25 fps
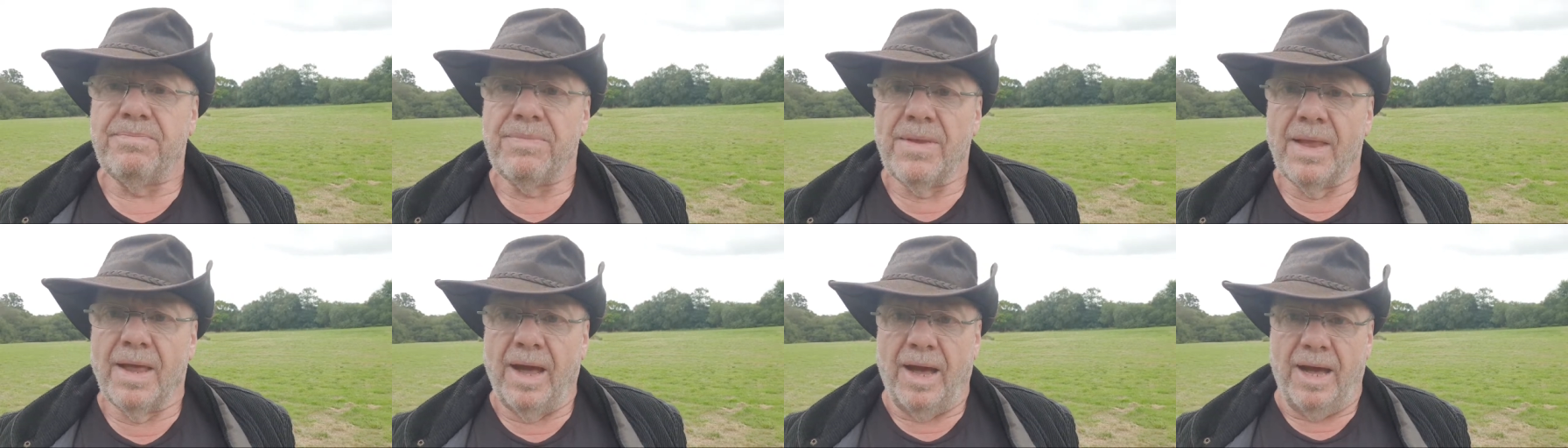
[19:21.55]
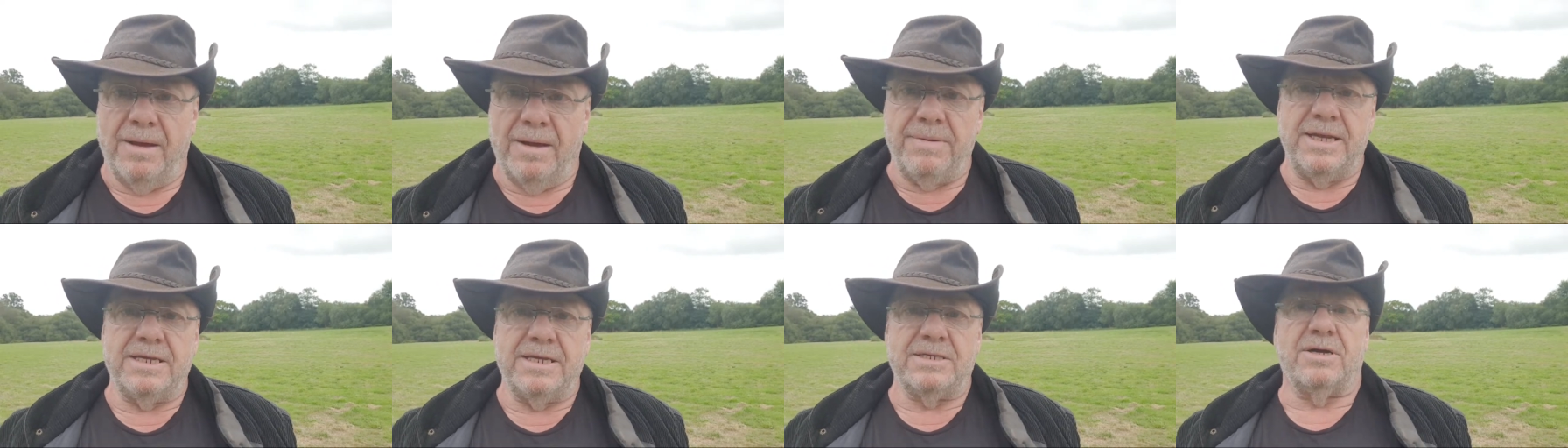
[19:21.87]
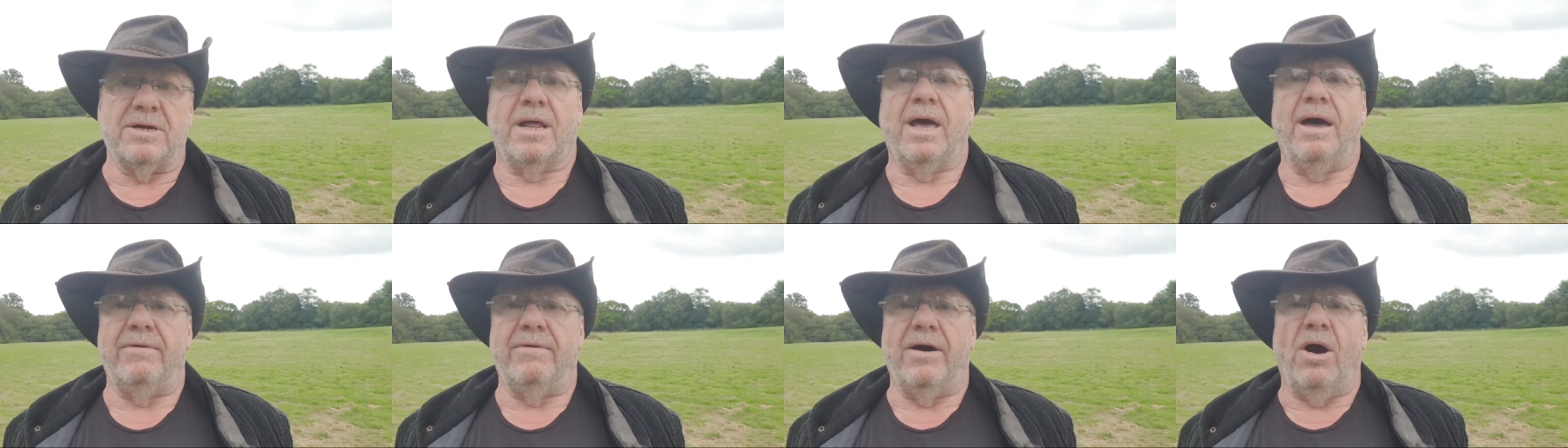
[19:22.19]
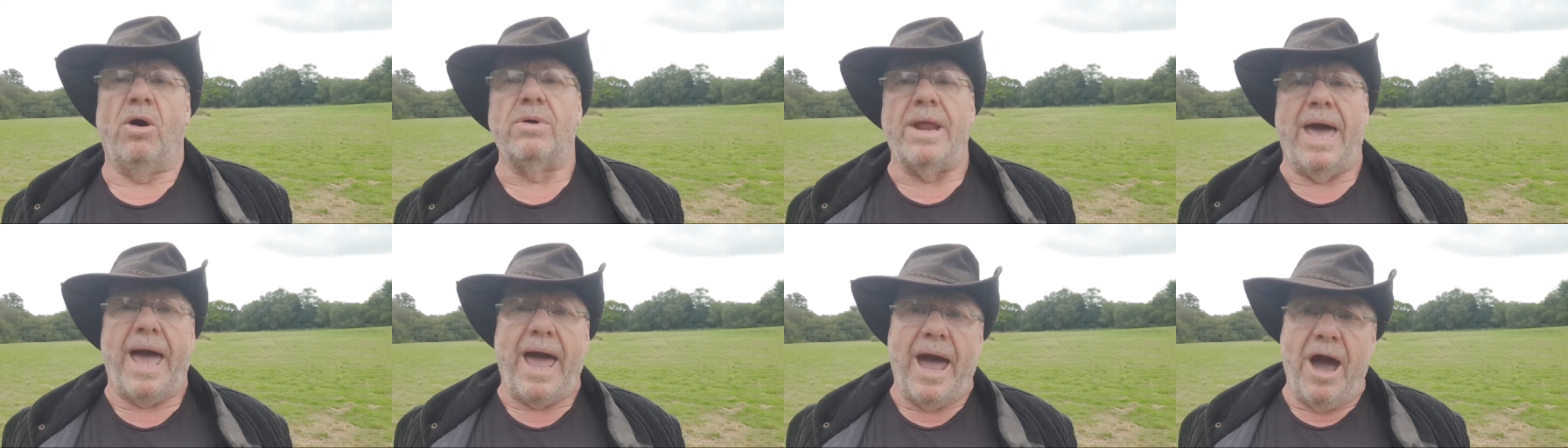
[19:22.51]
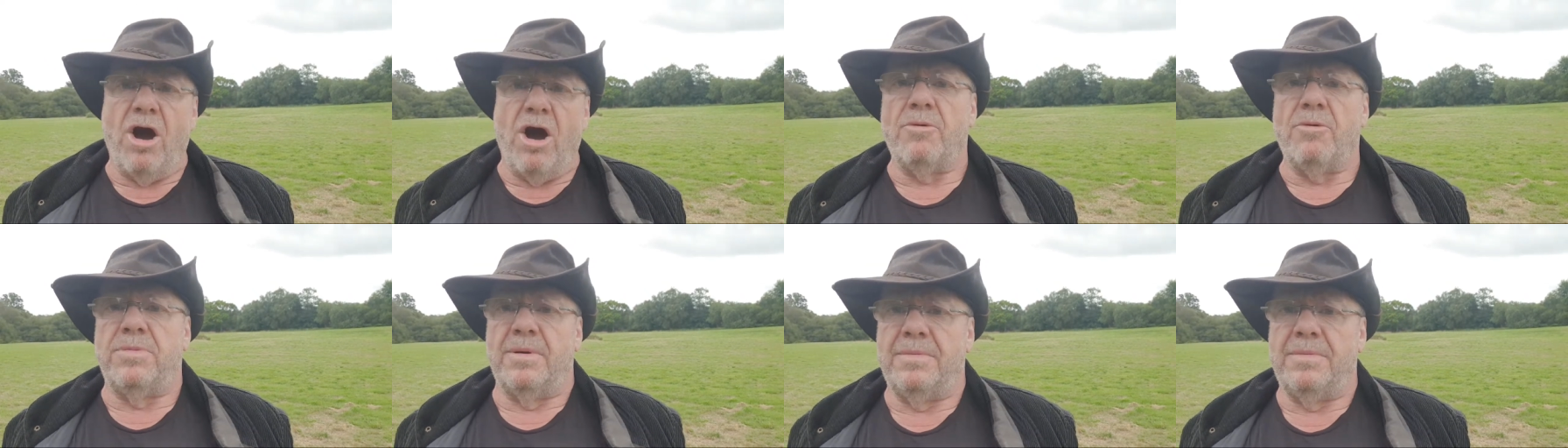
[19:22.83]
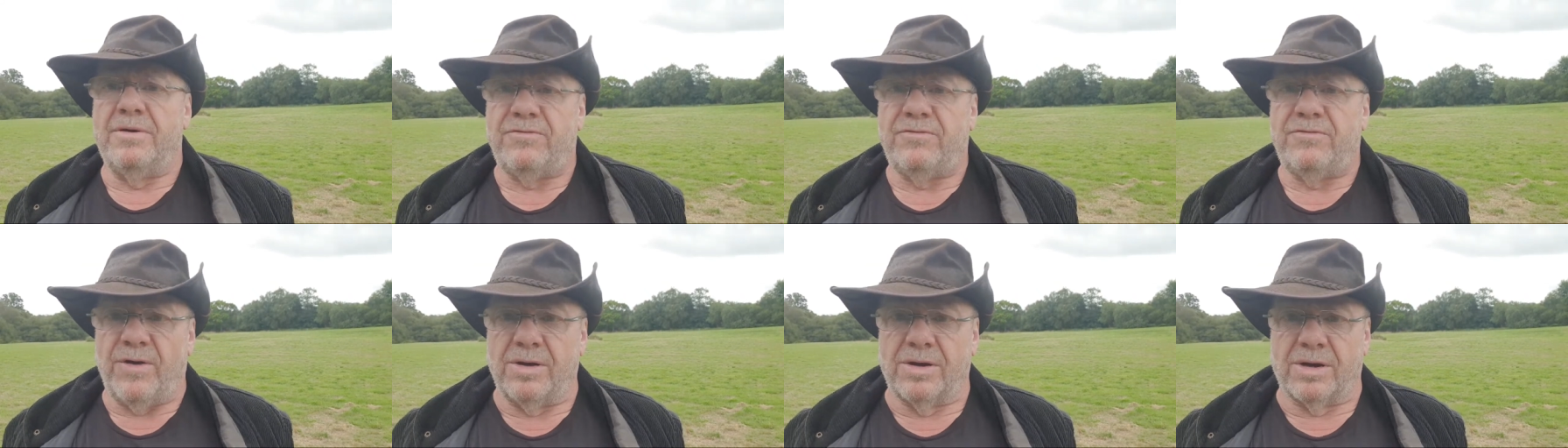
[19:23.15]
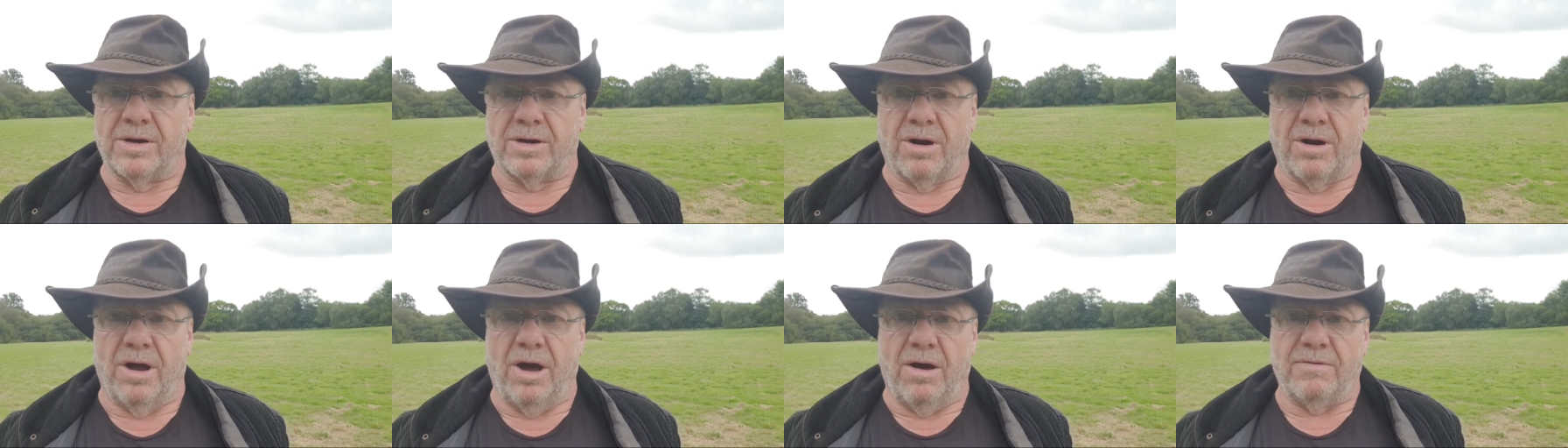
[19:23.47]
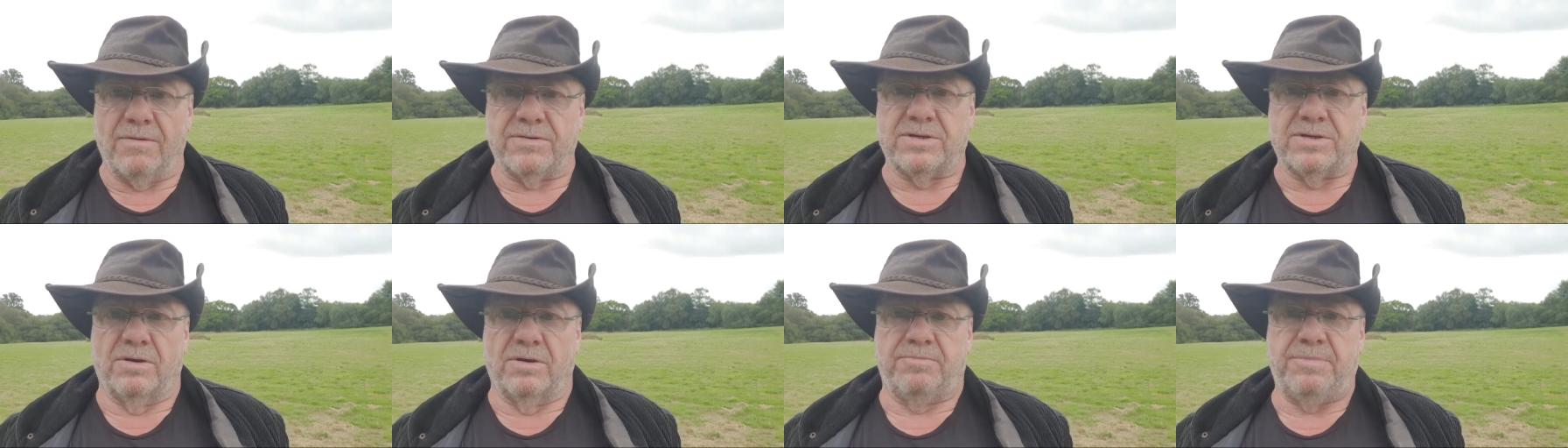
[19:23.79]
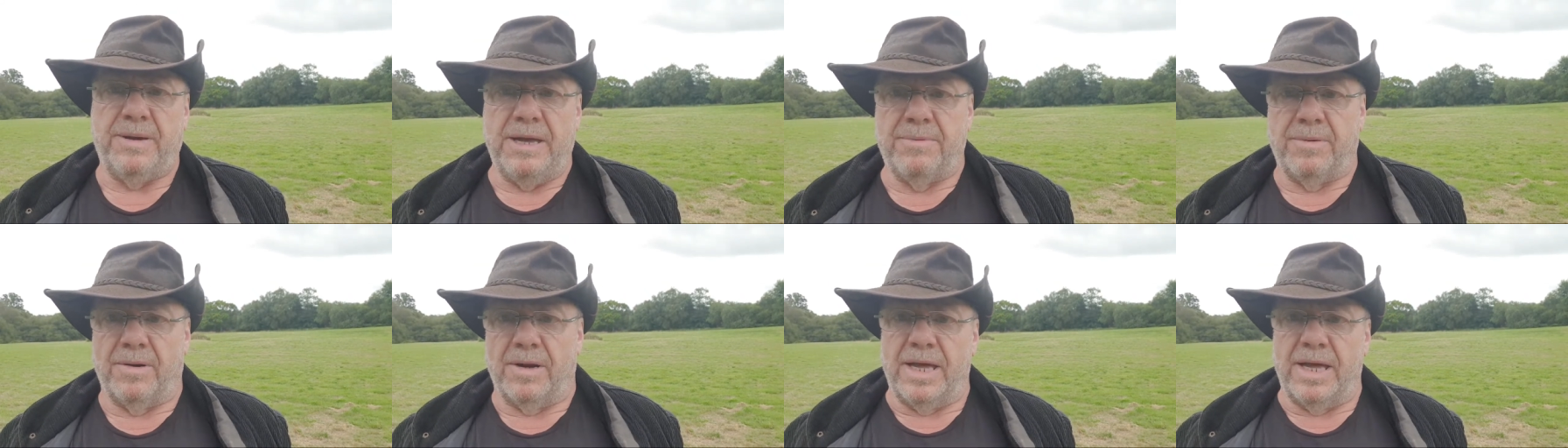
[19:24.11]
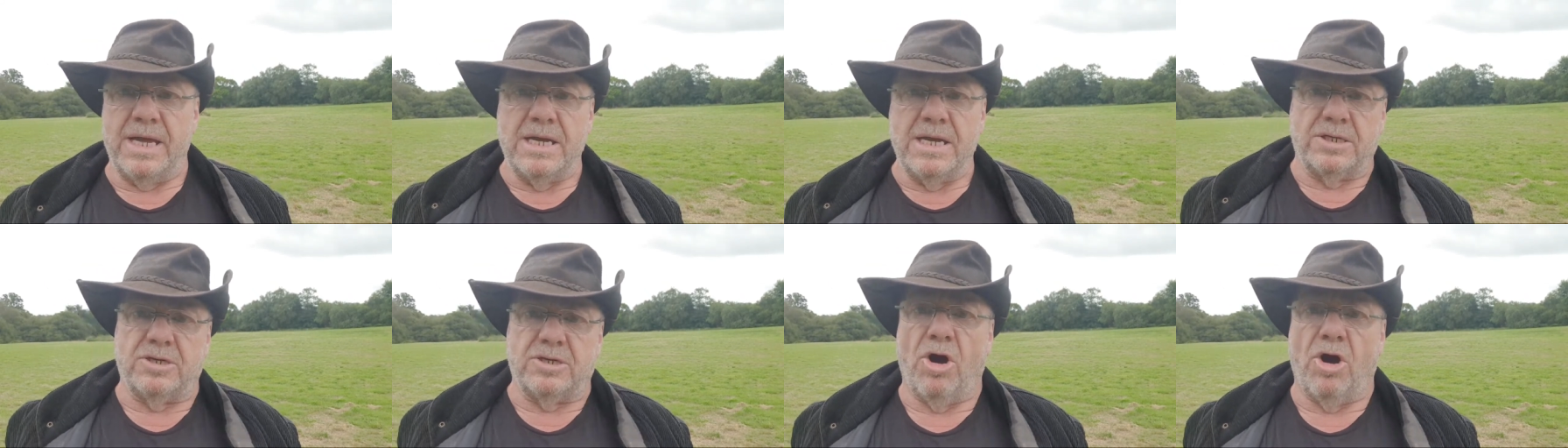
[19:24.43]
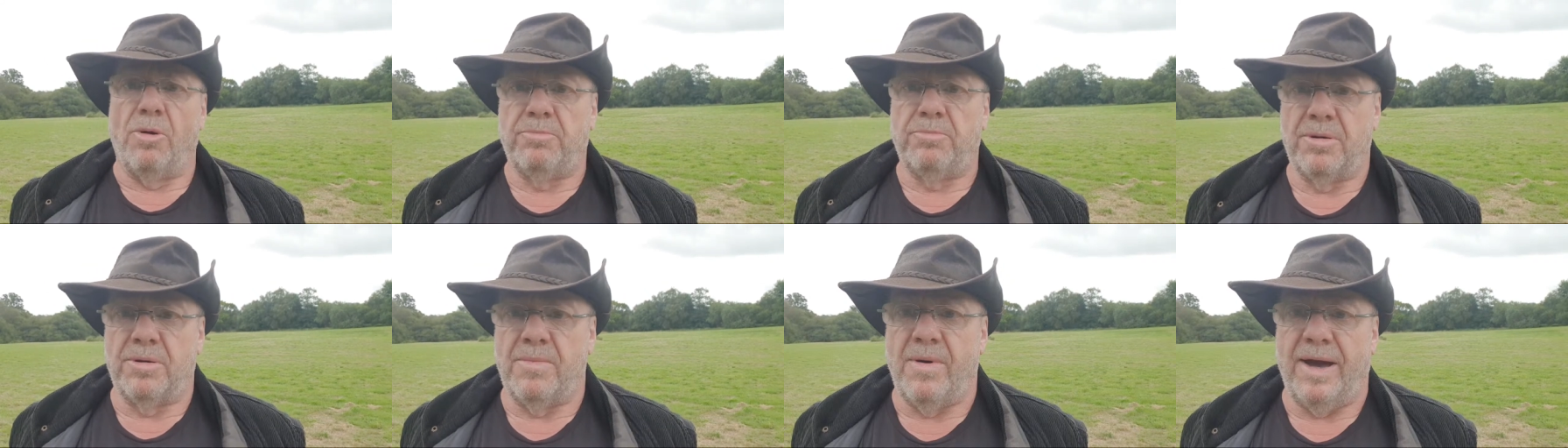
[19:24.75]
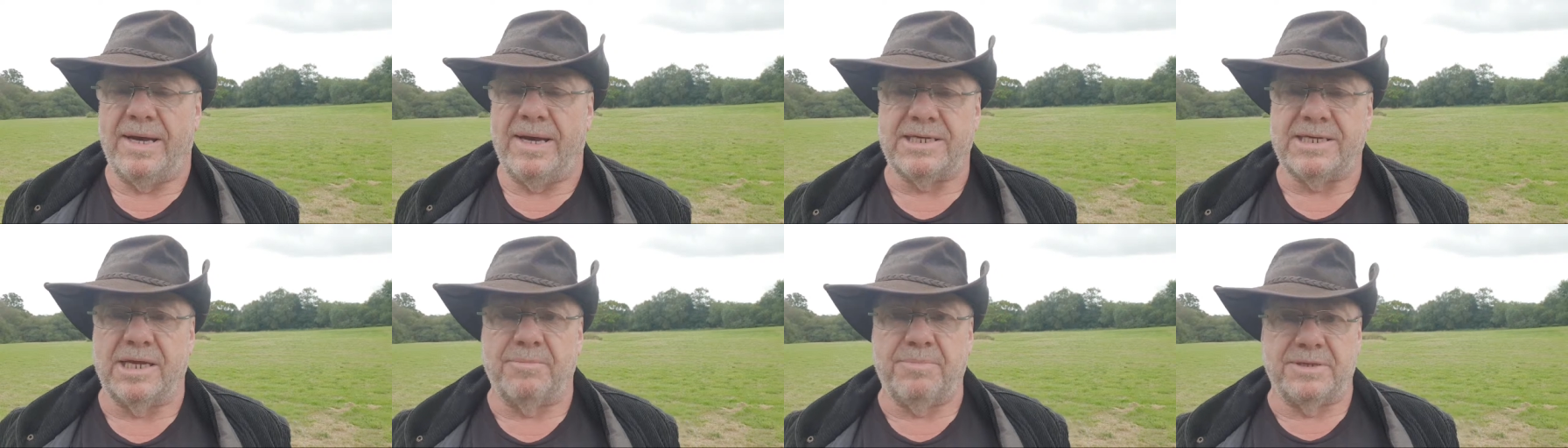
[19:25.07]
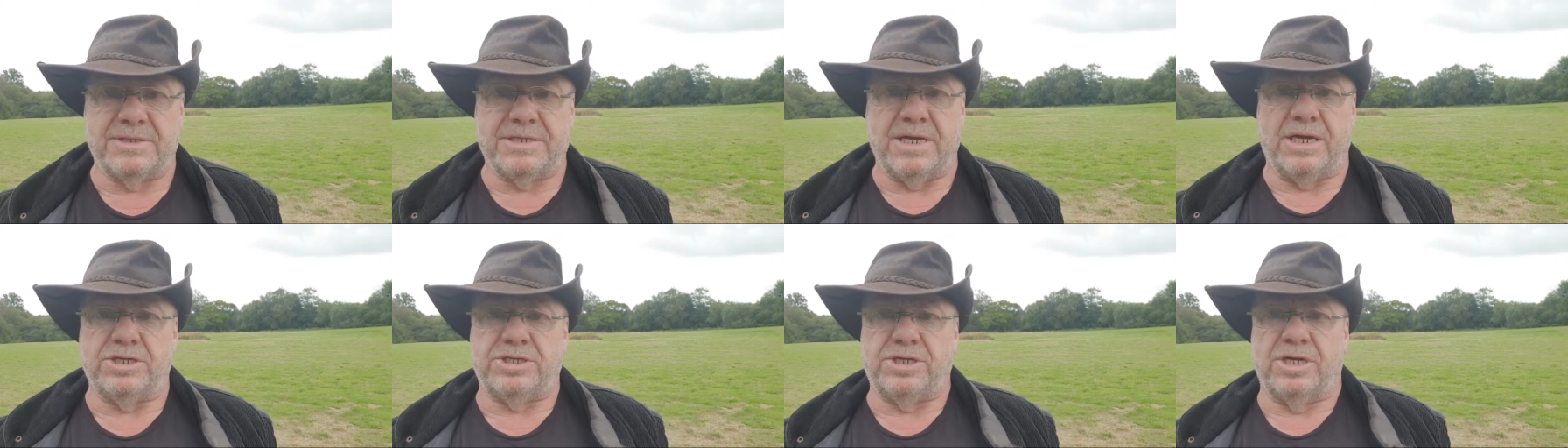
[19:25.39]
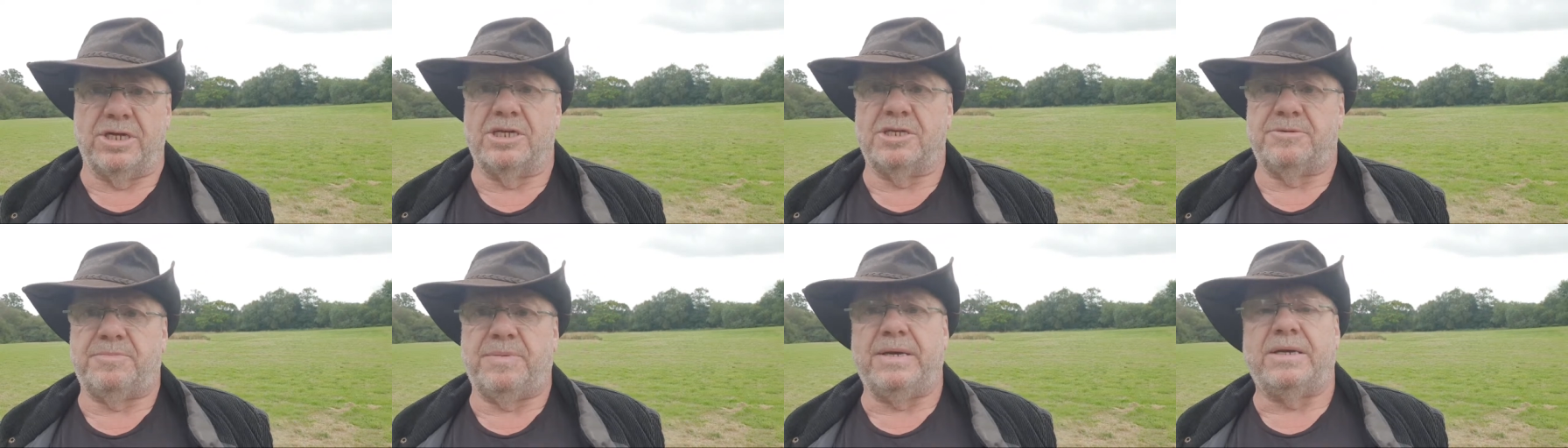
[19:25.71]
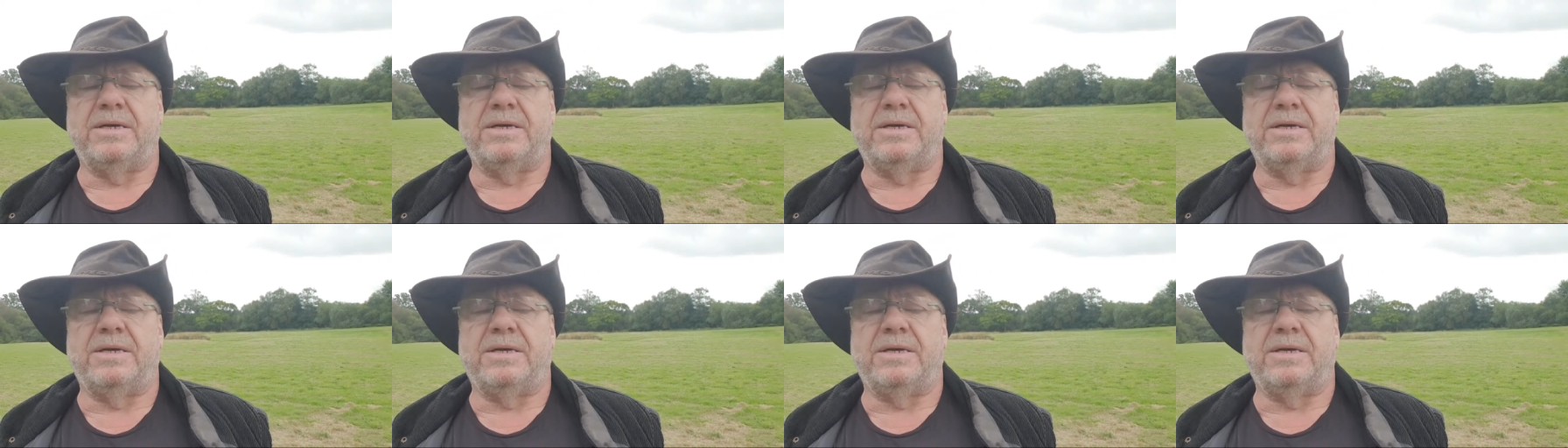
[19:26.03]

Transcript: but he's got to have a whole album of photographs of people in compromising positions,